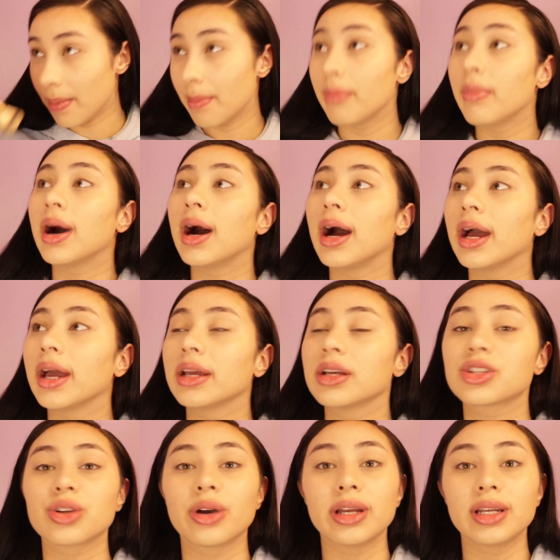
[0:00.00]

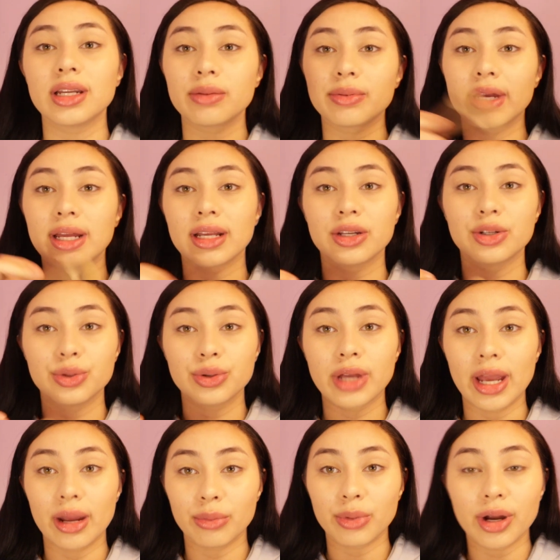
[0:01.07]
so I ended up getting a new
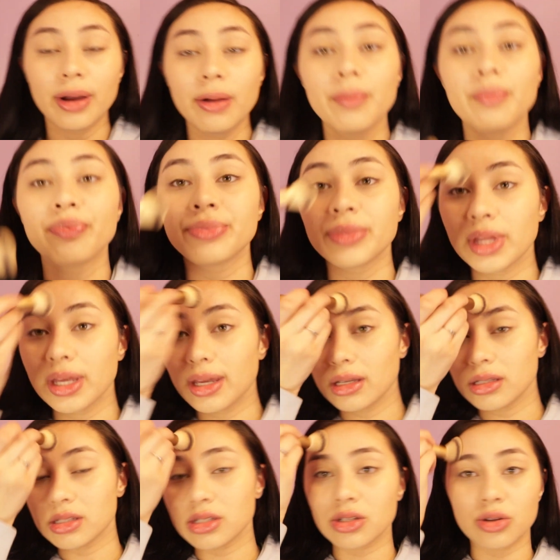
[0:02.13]
camera,
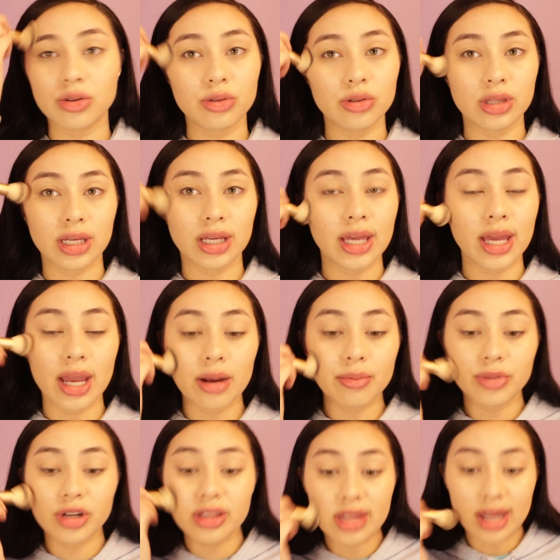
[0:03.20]
and so the
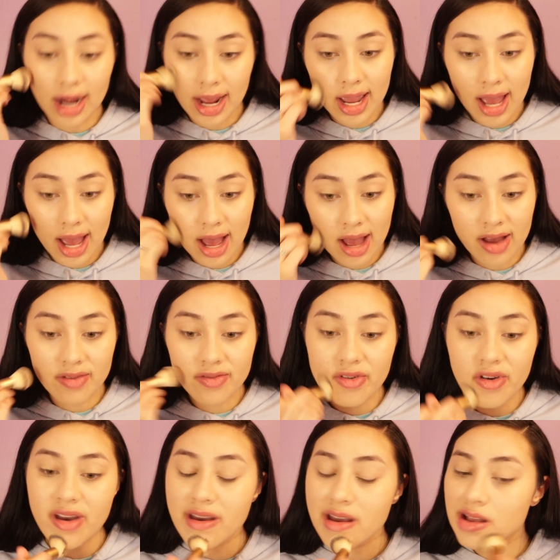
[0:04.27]
camera that I
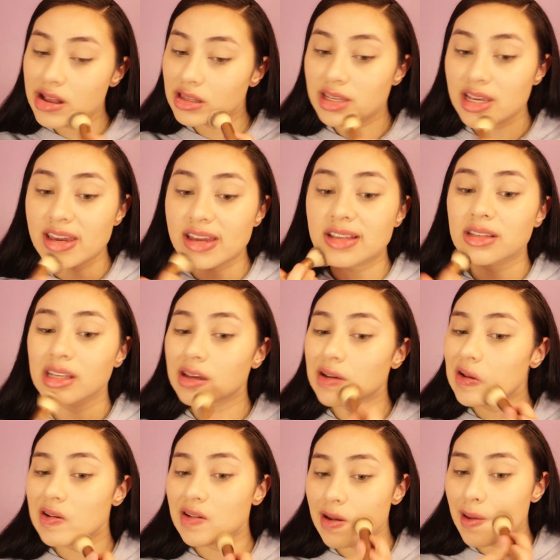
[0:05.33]
have takes
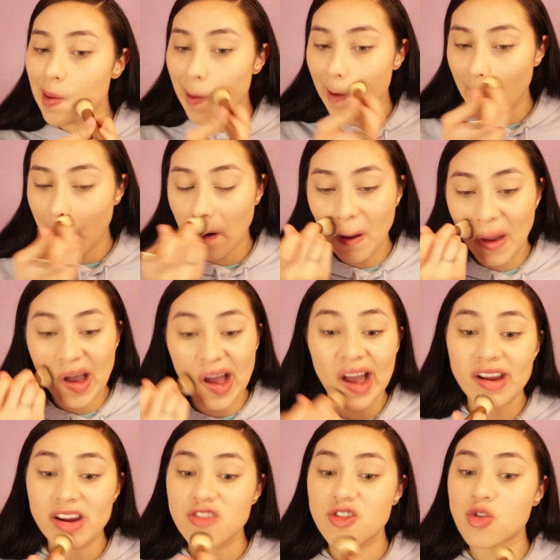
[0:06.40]
in a
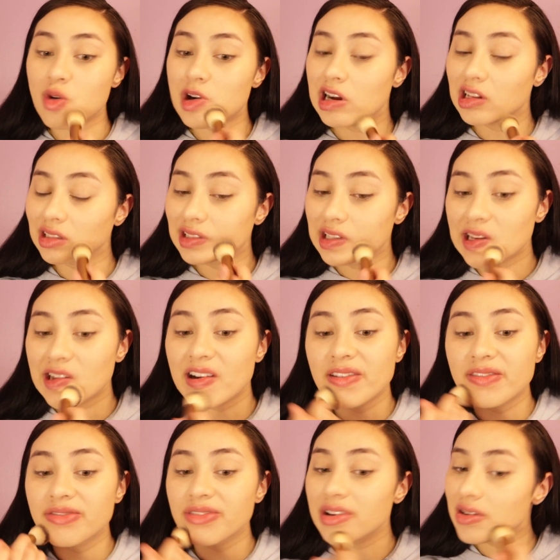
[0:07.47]
higher quality
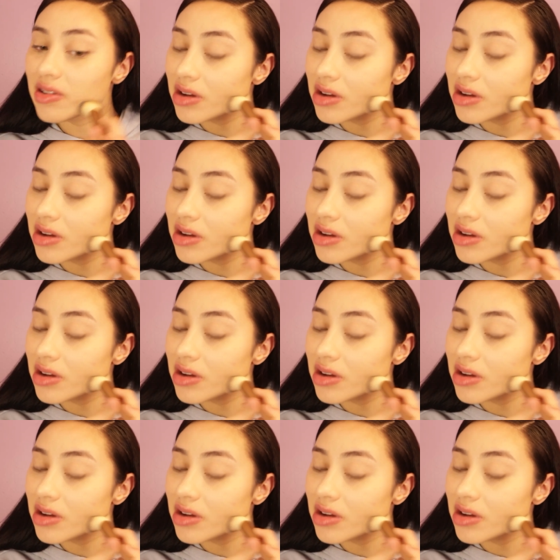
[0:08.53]
of